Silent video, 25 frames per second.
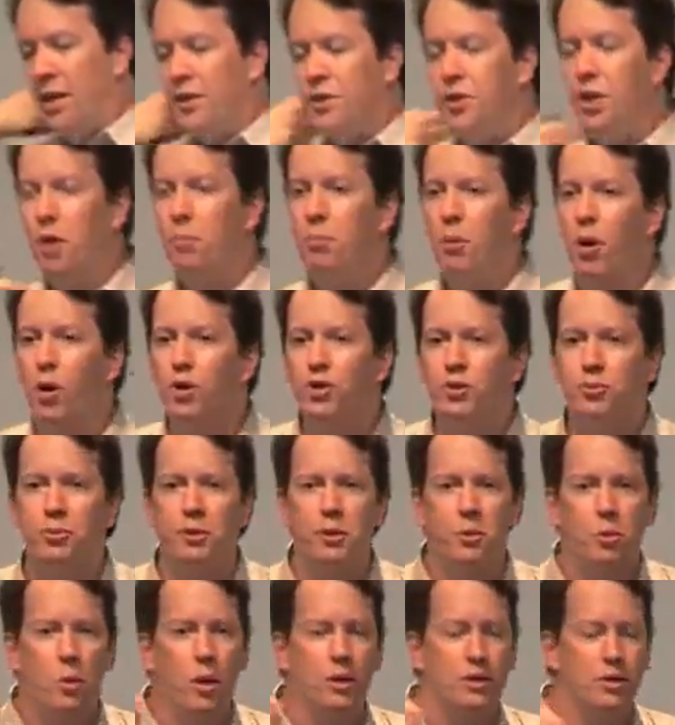So
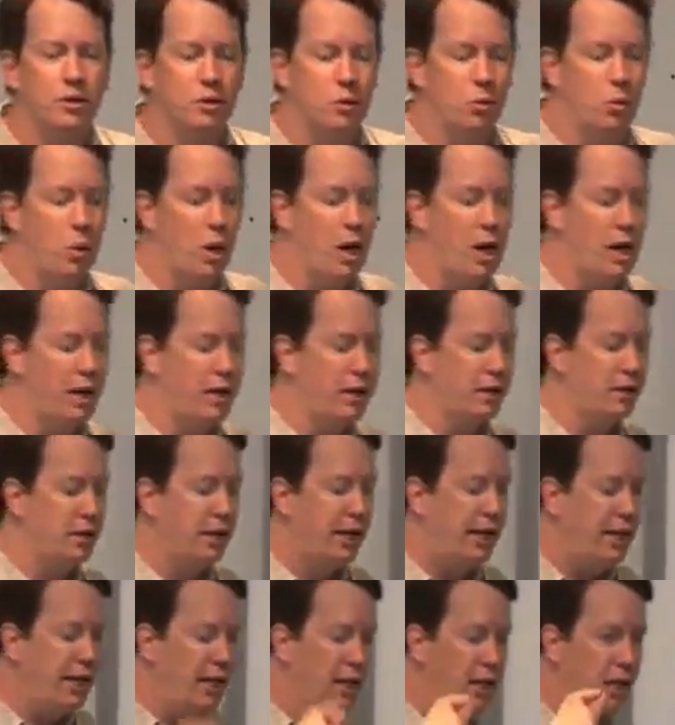Boltzmann was the one,
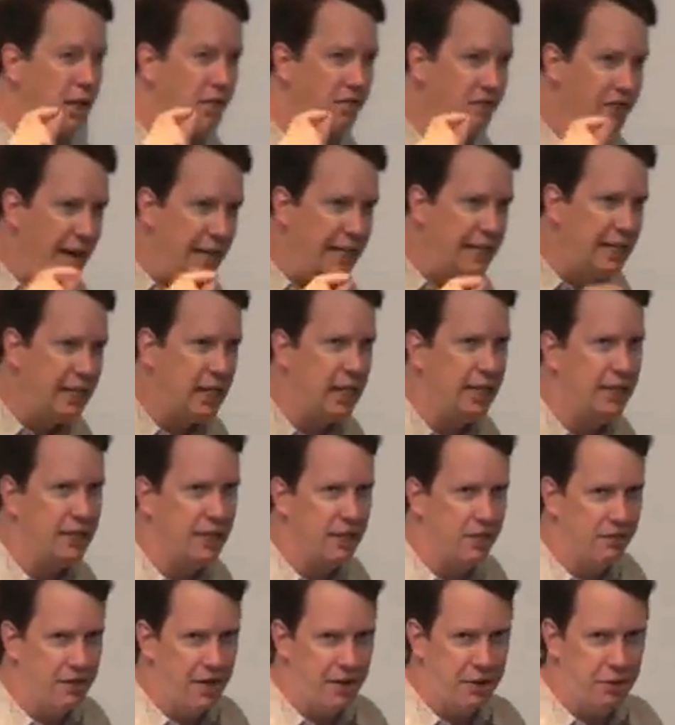he didn't invent the
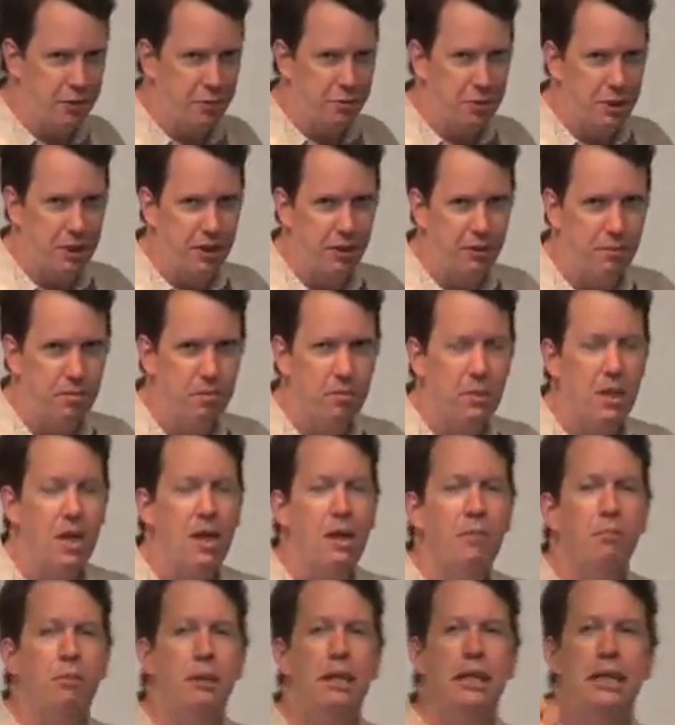idea of entropy,
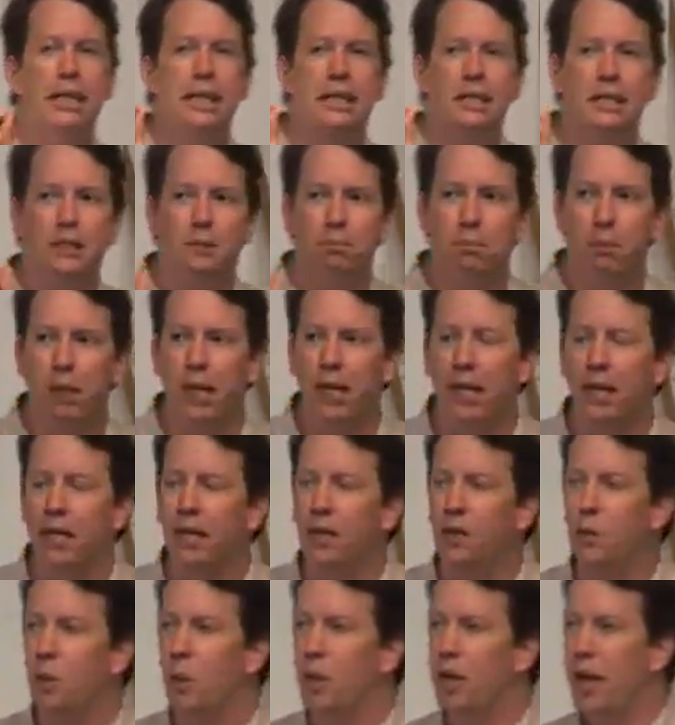but he
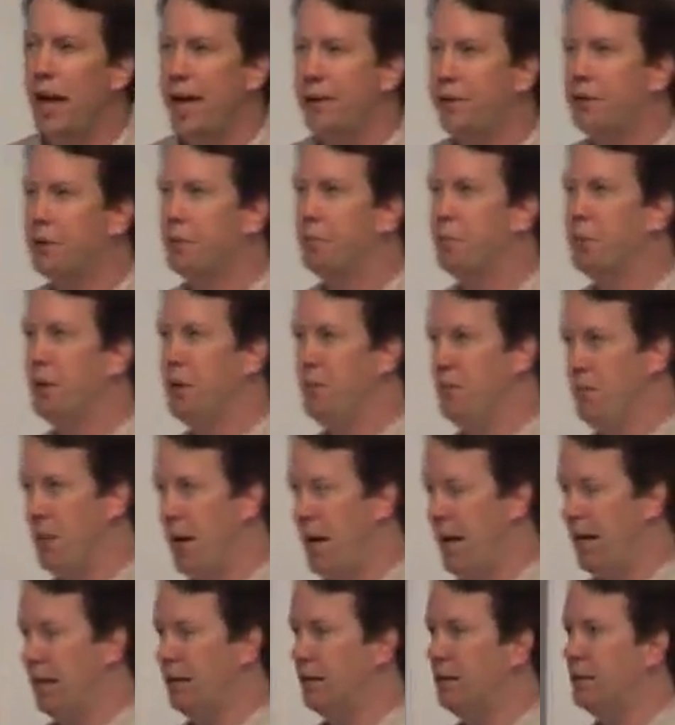explained what entropy
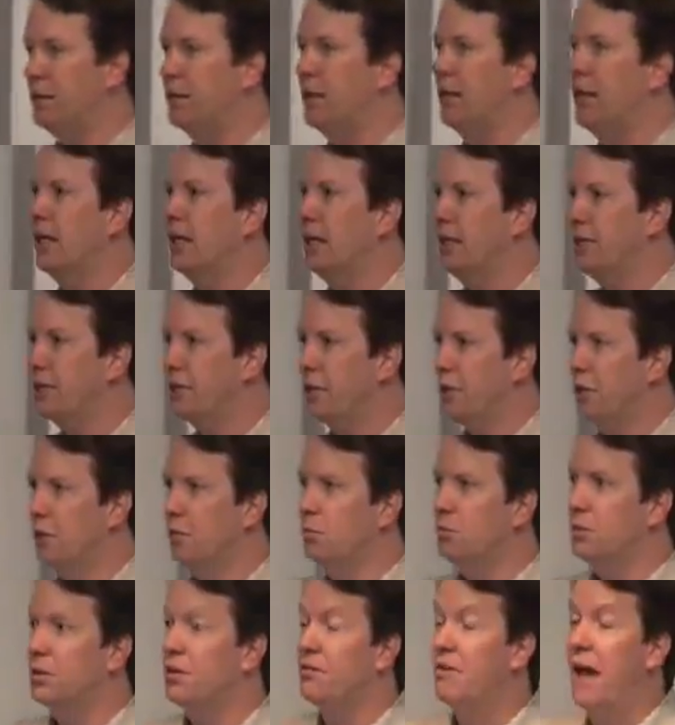meant in
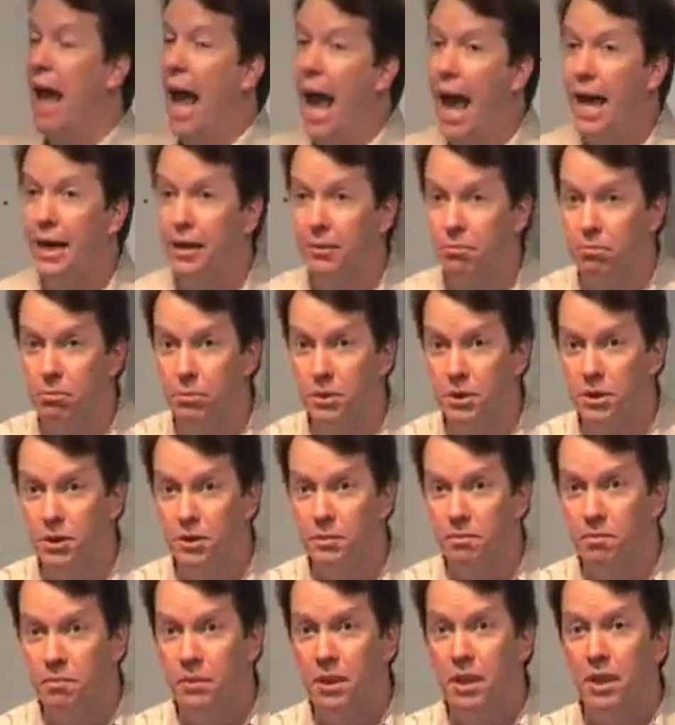terms of
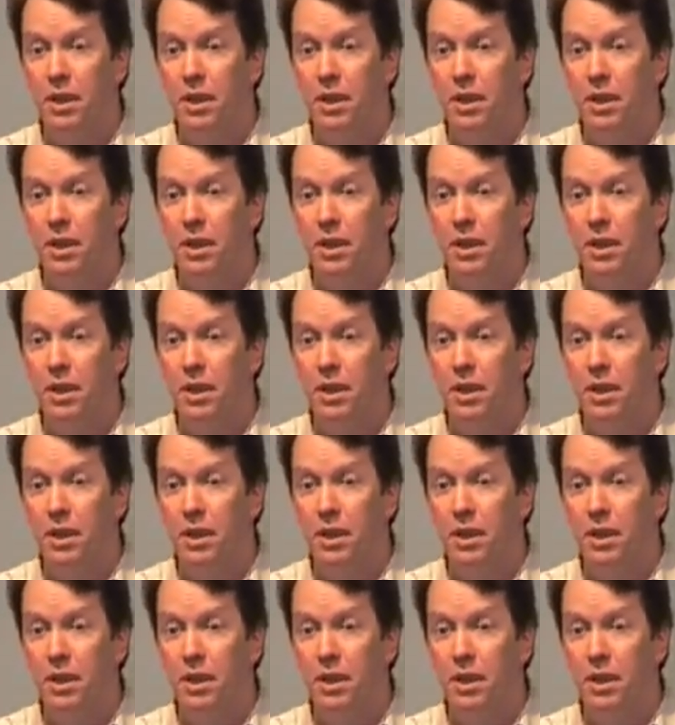atoms.